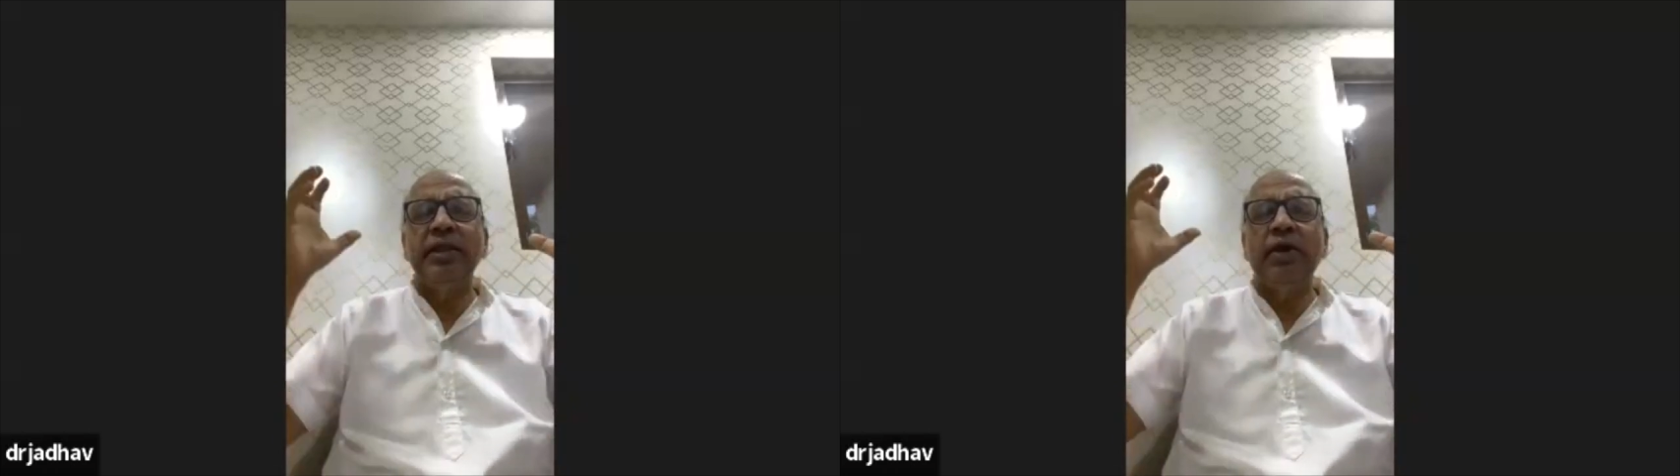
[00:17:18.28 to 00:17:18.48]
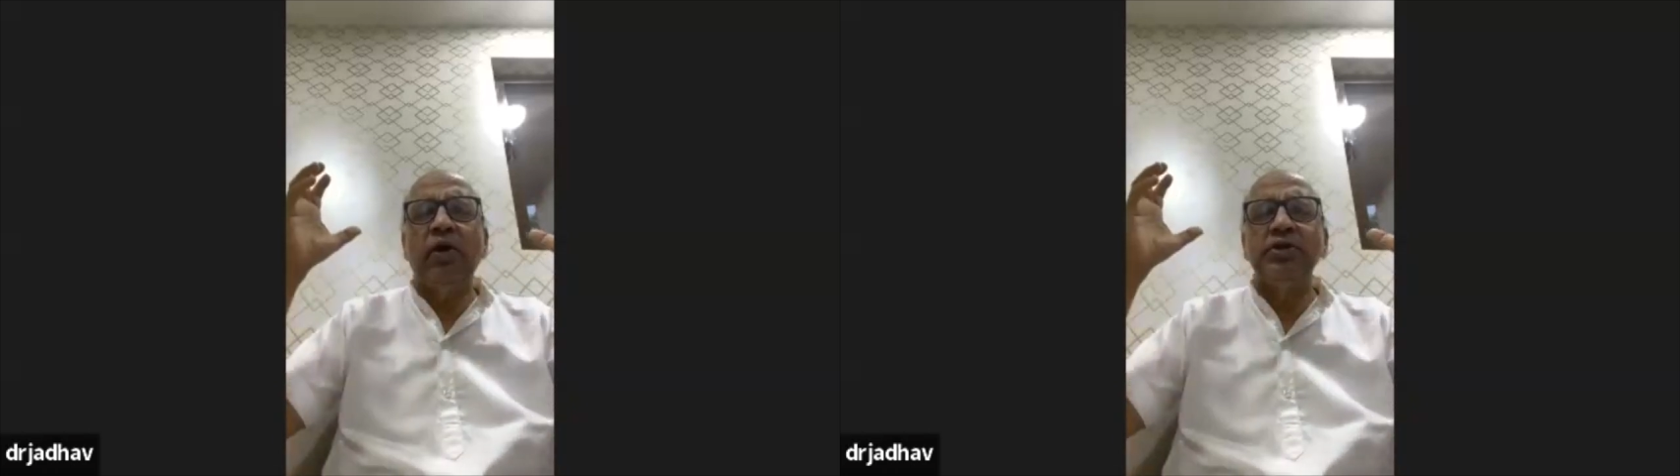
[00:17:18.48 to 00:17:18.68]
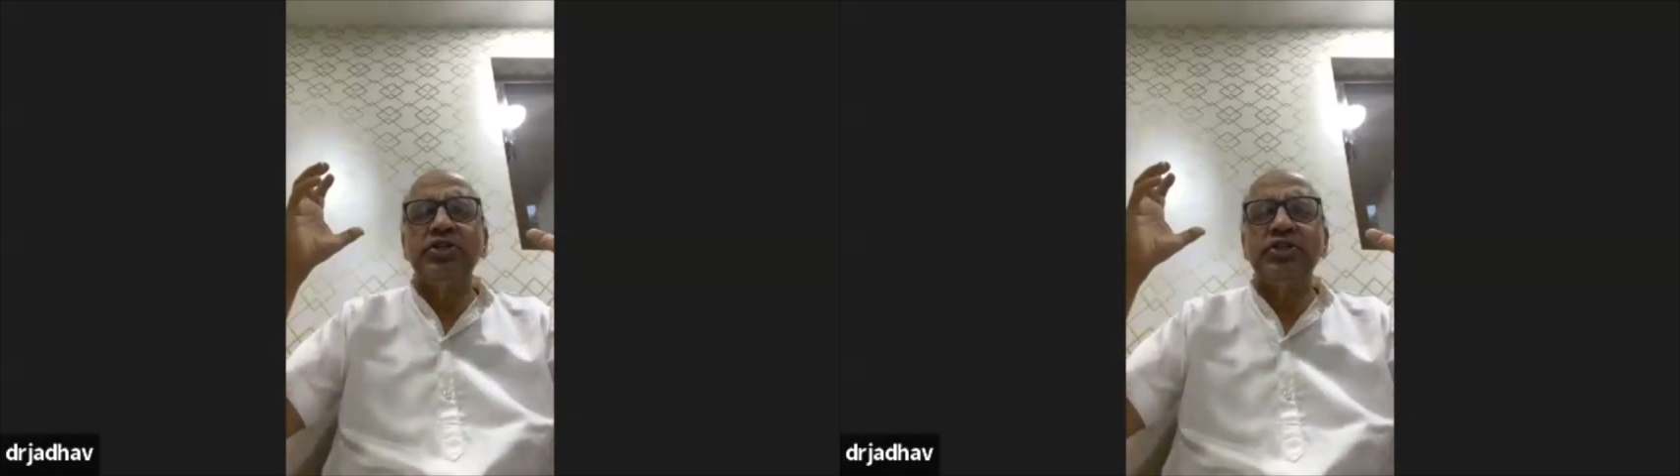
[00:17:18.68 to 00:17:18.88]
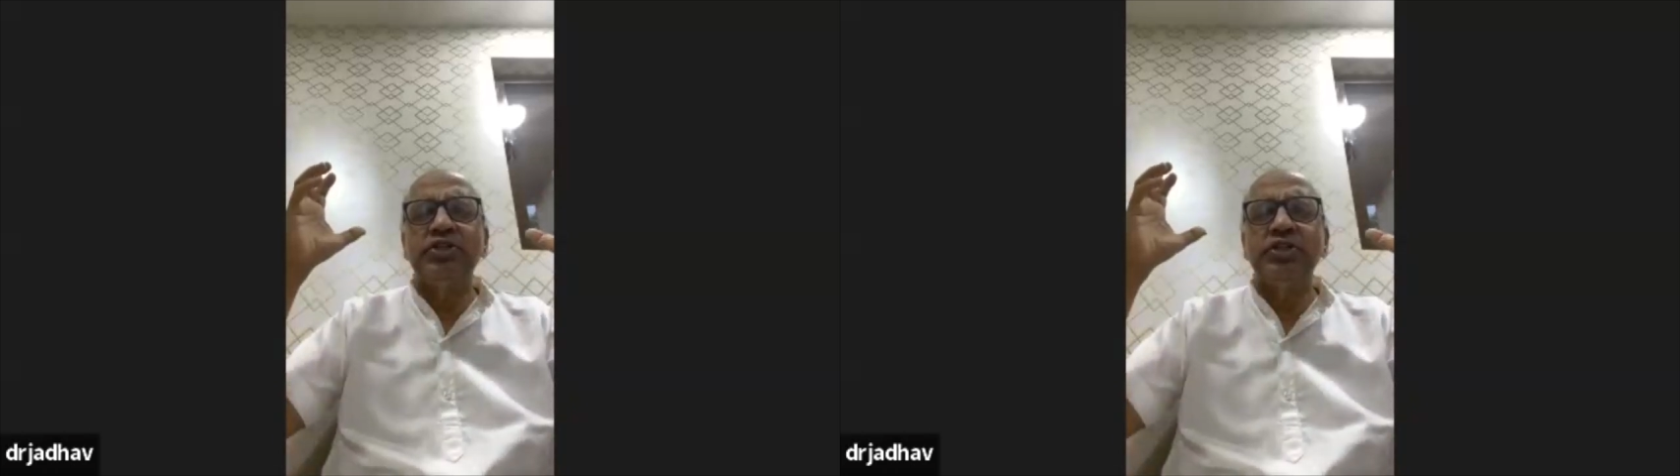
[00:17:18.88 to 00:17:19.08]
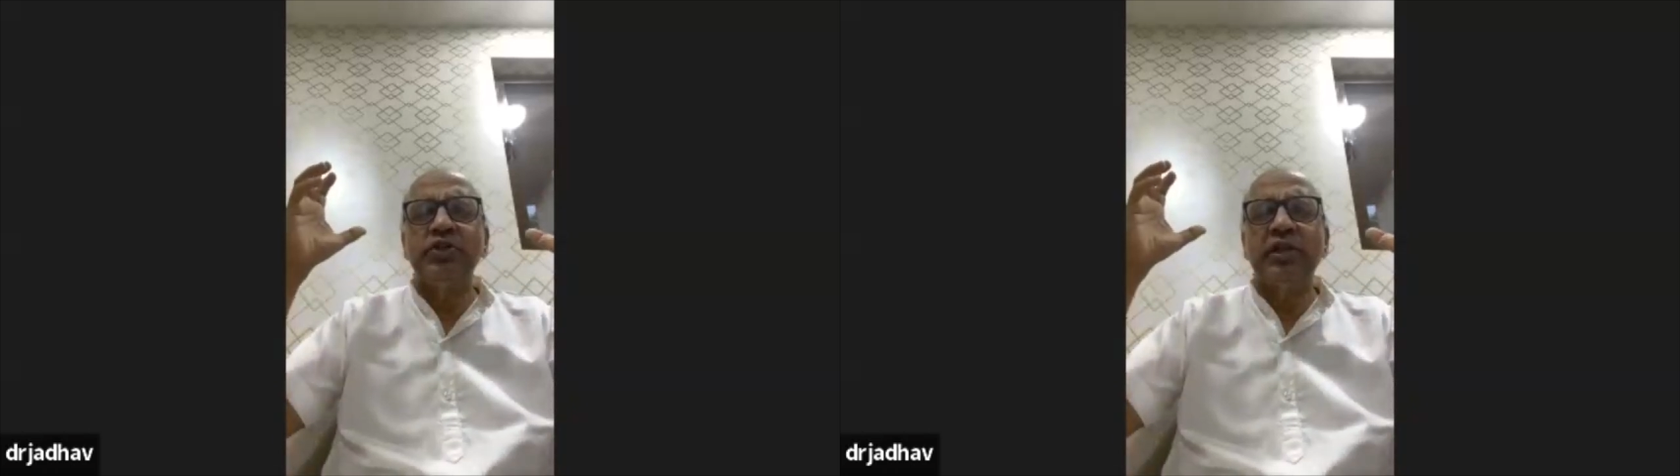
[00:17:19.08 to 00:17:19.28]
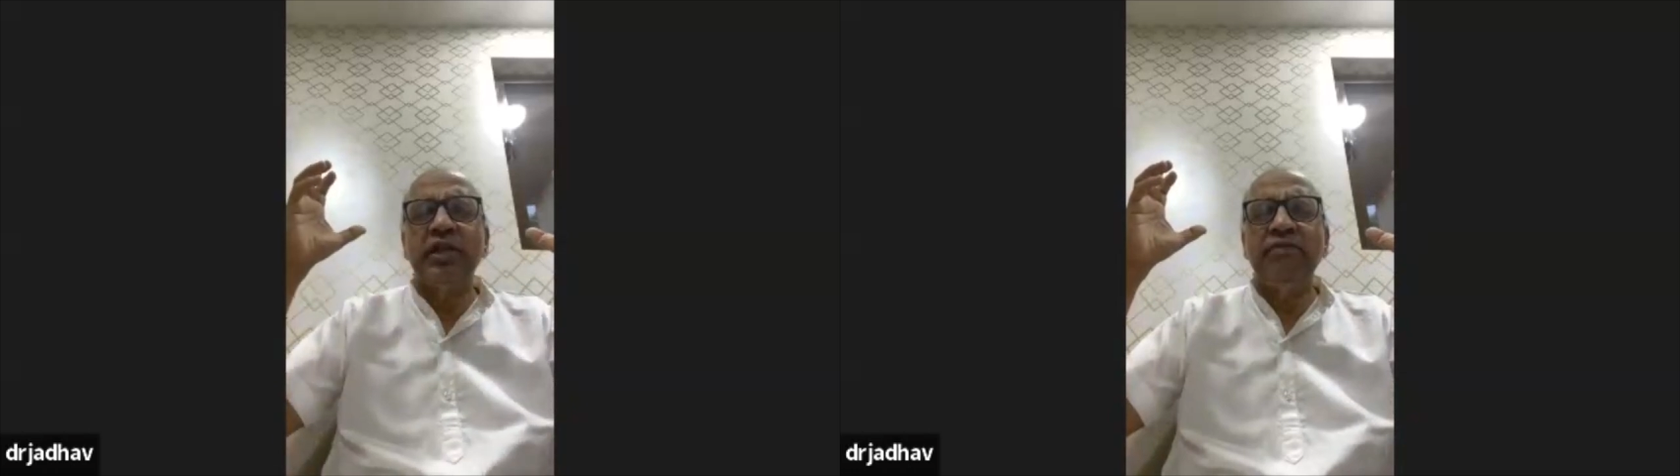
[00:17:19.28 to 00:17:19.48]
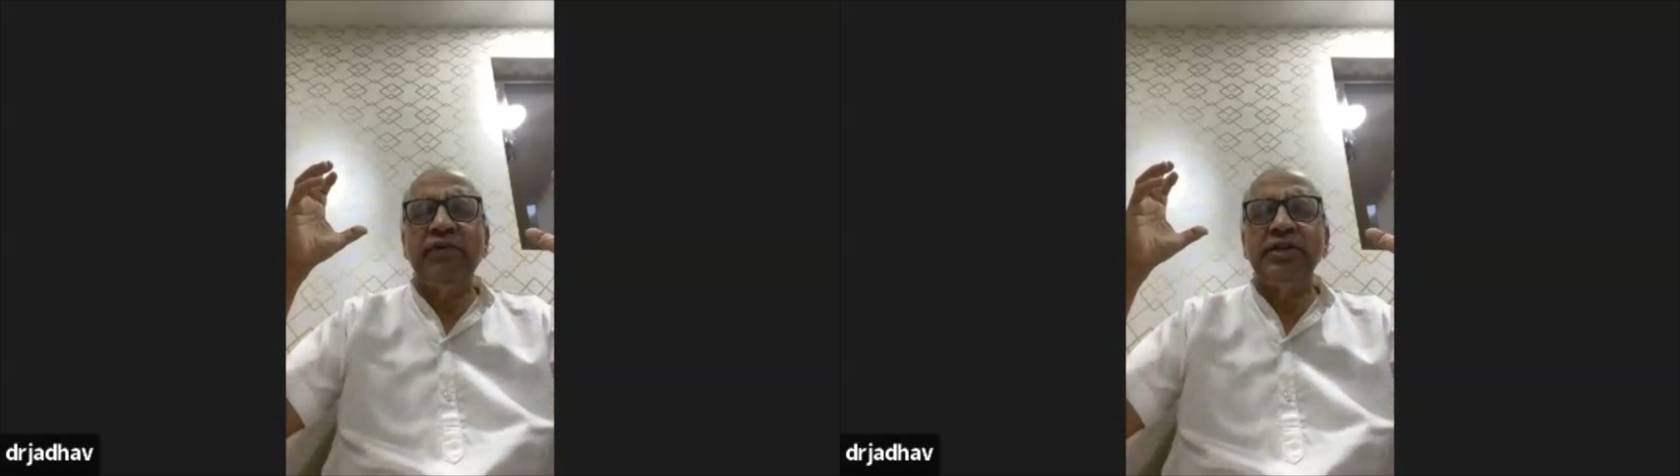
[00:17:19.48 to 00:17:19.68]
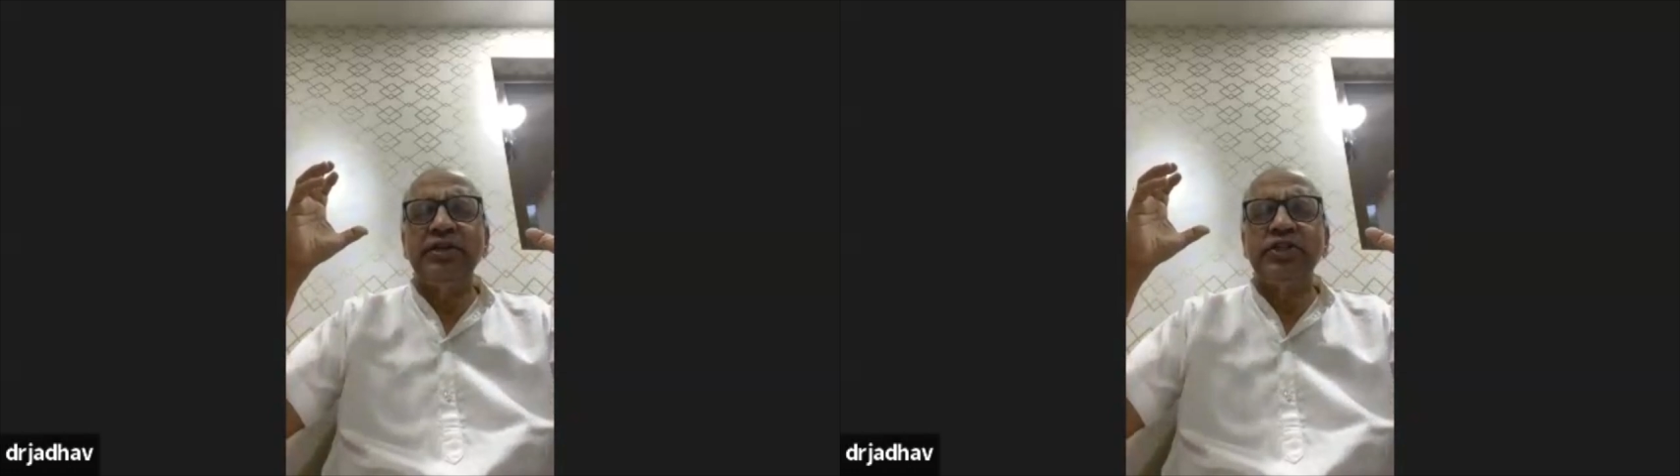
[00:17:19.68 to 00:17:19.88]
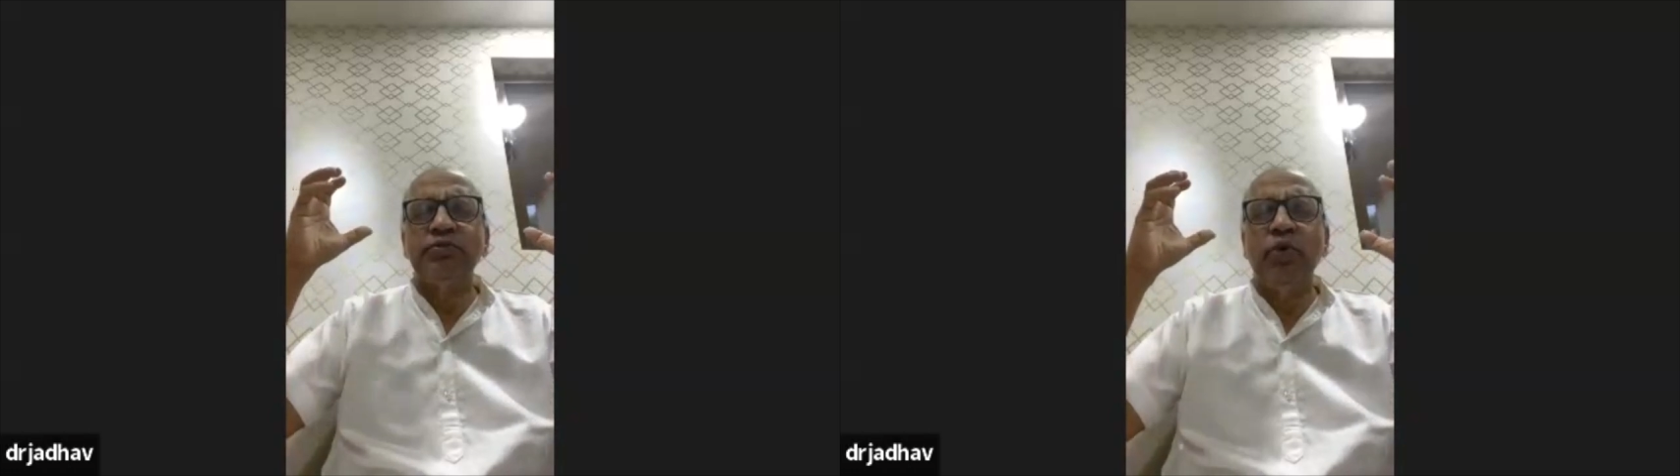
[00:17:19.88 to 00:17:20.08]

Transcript: the consciousness of the effulgence